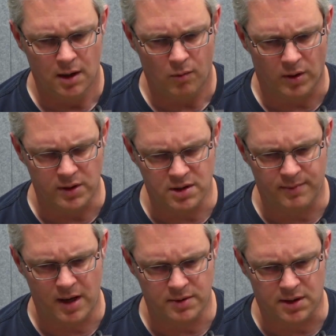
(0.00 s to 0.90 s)
want to
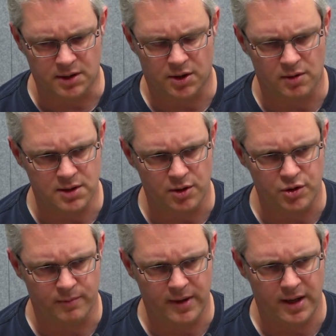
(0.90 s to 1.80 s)
be able to control
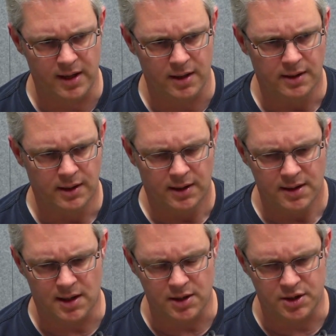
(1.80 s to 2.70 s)
social media
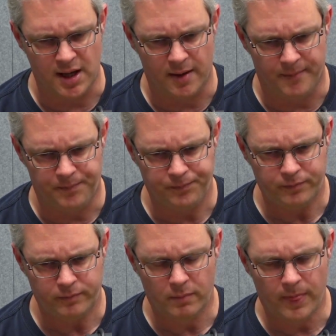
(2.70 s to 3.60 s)
such that
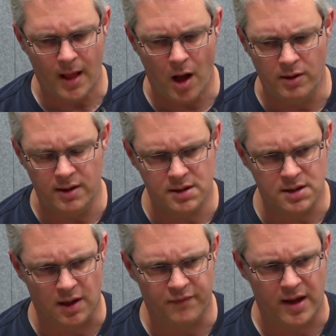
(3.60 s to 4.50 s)
only the
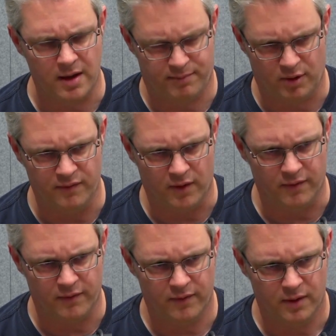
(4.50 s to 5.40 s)
stuff they approve
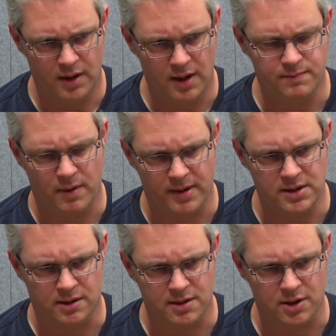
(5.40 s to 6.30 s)
of is
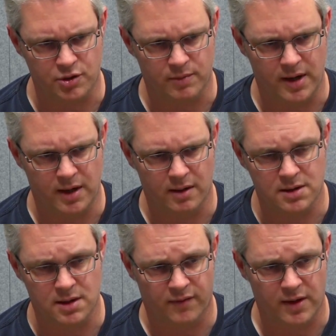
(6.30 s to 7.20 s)
permitted on social media and
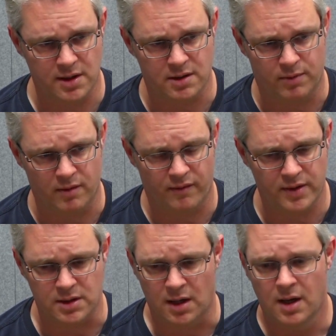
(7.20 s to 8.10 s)
stuff they disapprove of
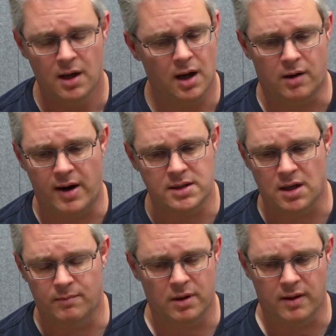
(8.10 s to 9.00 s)
isn't. A great
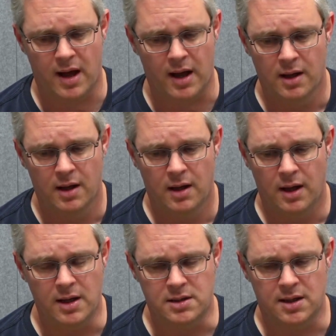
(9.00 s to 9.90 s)
example of that
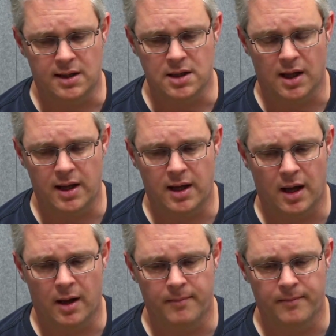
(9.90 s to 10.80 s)
is things like
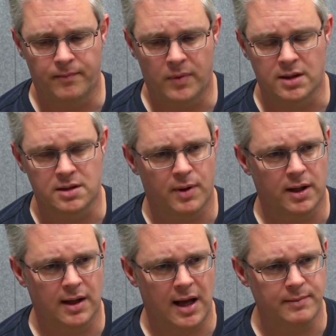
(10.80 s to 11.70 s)
the Hunter
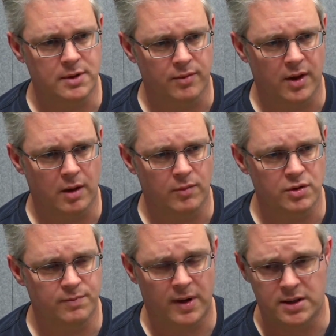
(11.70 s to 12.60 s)
Biden laptop thing,
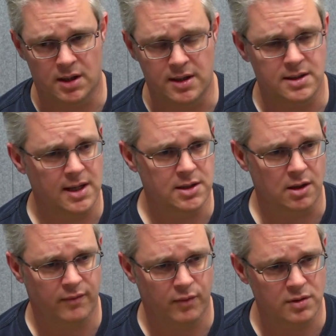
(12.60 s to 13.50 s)
which was basically
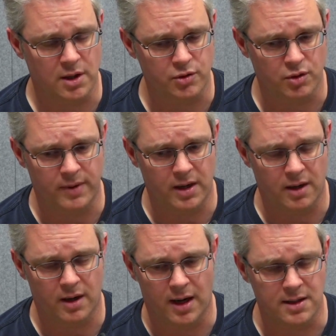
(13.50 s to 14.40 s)
censored off all social
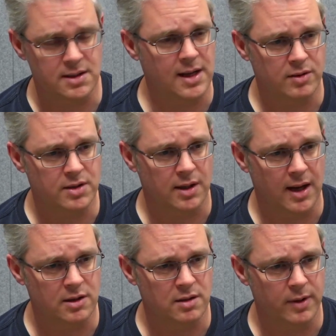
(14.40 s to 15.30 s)
media and has now
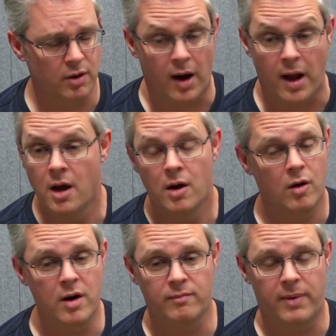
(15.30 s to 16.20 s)
turned out to be all right.
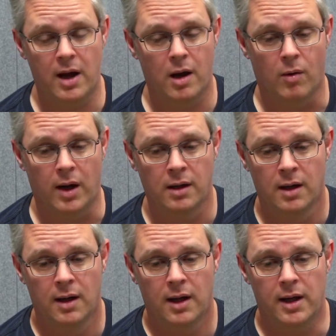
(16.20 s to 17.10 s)
Or even better one
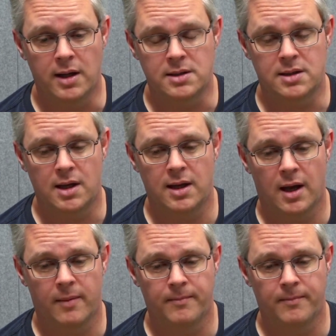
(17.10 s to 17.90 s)
is the